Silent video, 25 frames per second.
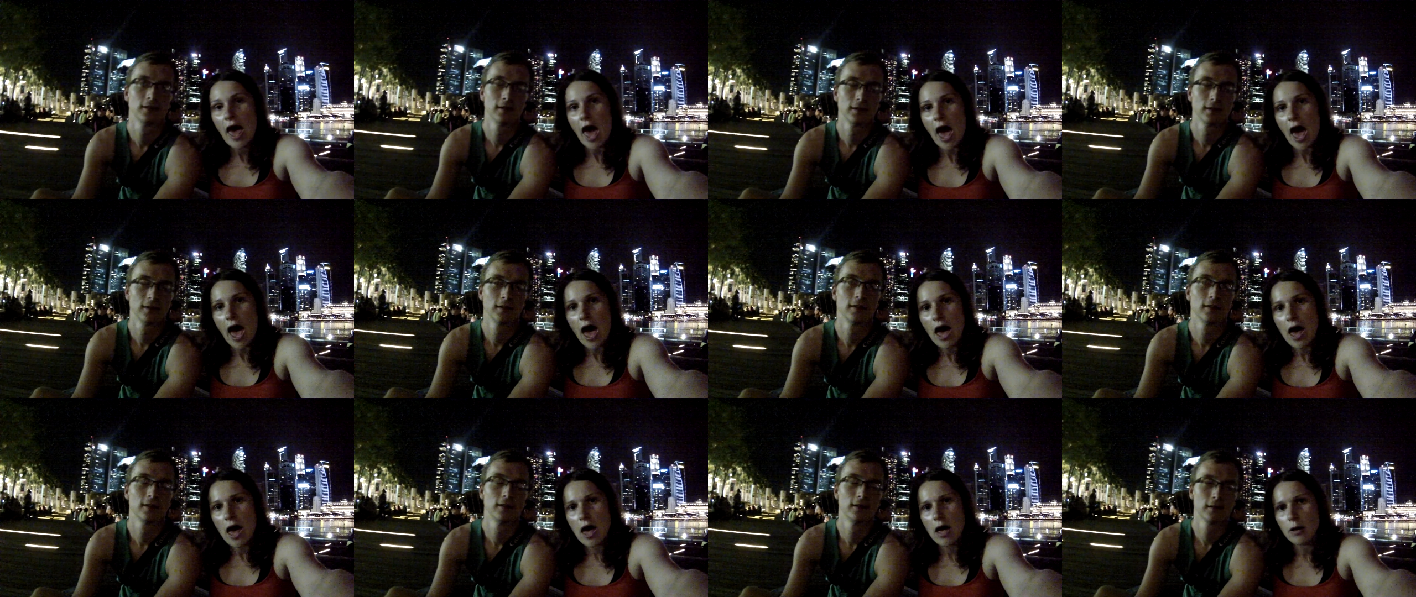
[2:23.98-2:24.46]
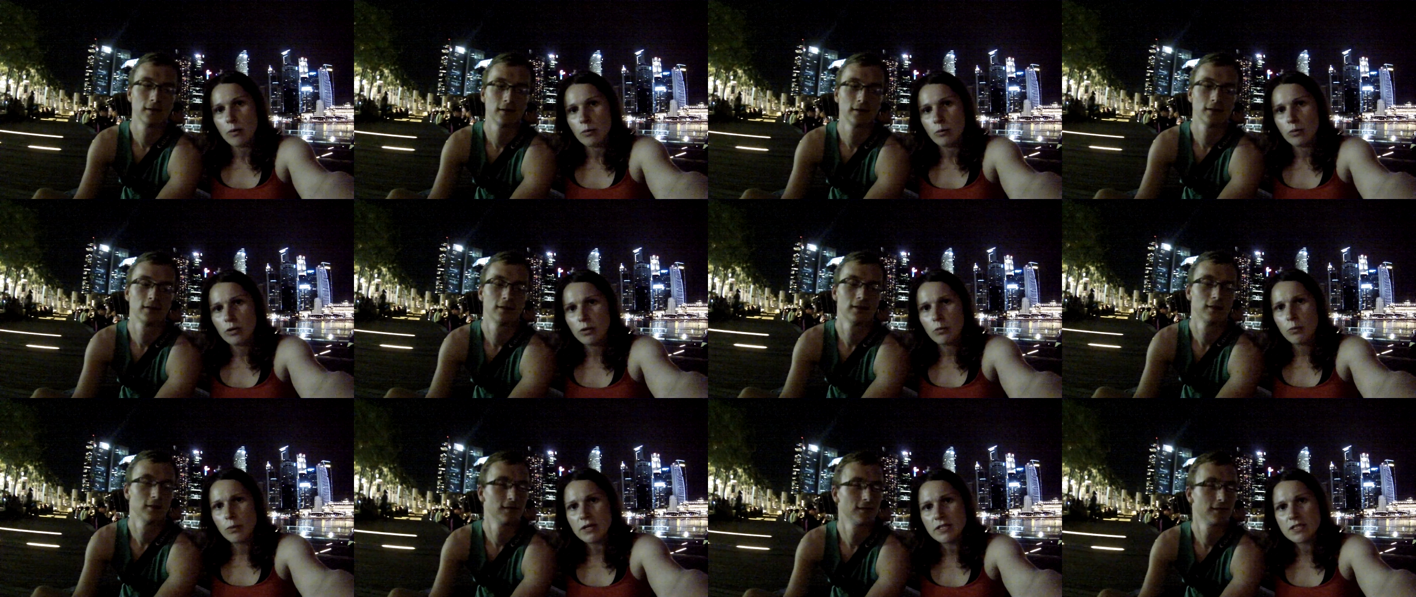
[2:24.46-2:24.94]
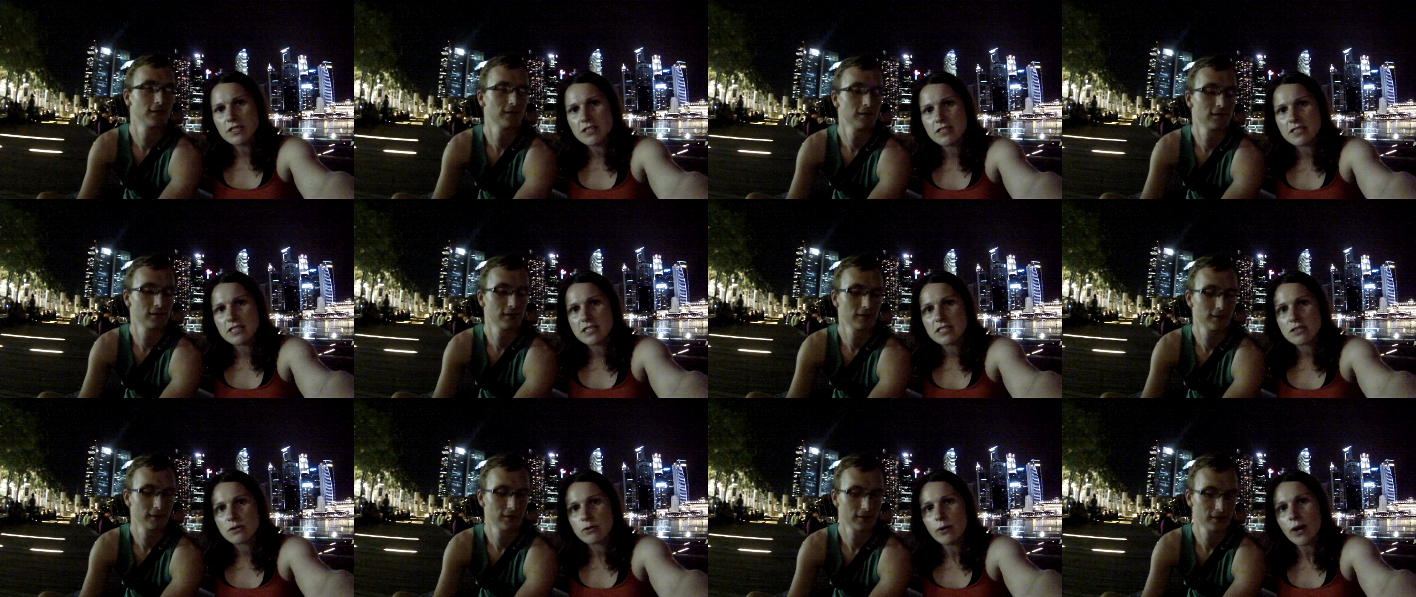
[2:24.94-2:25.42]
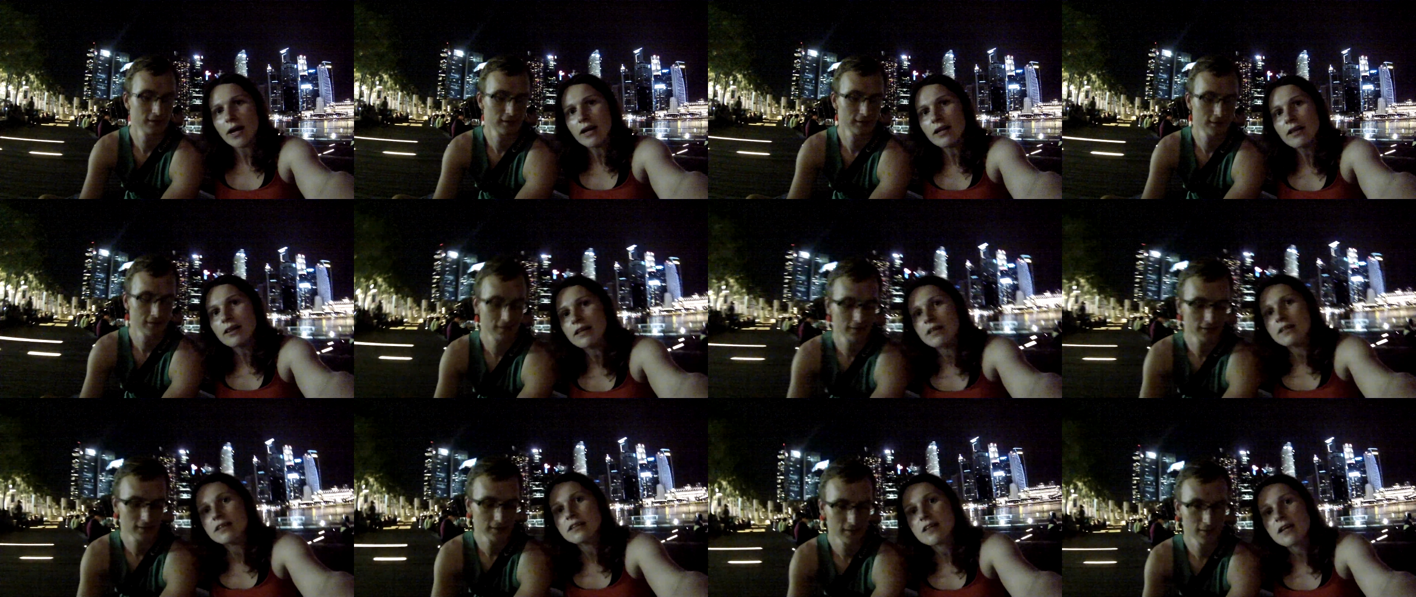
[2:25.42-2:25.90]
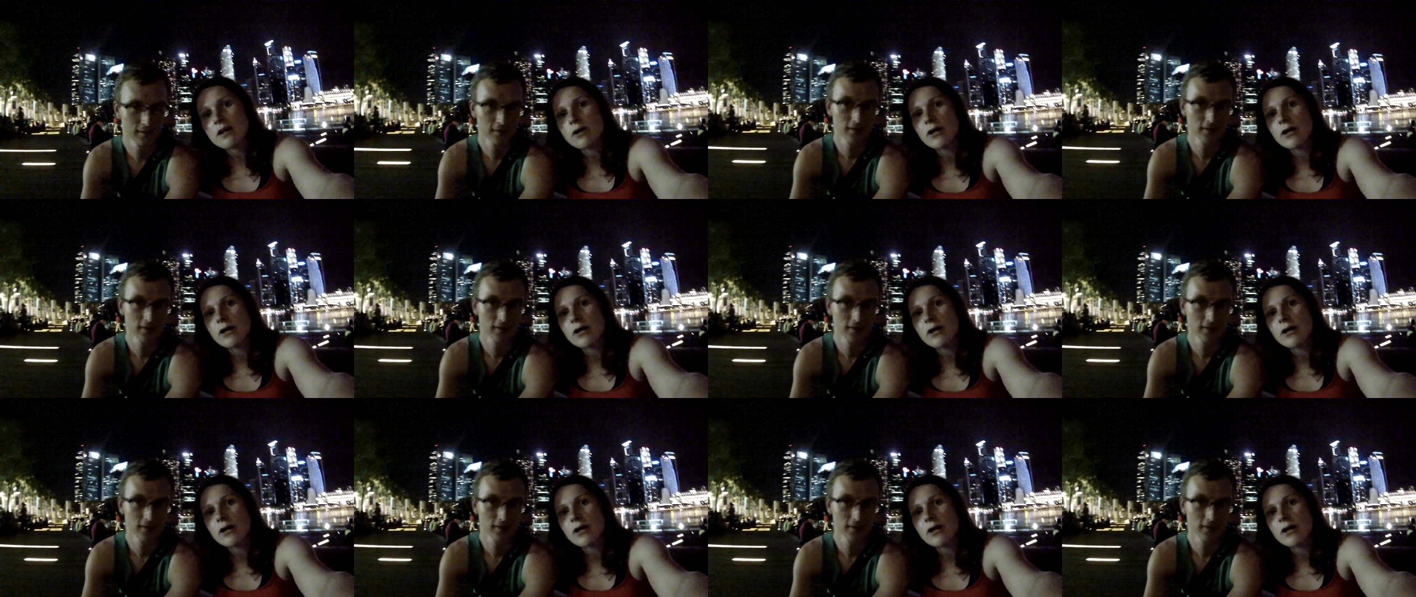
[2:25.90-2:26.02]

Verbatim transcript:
Speaker 1: Um, we went to this quite a,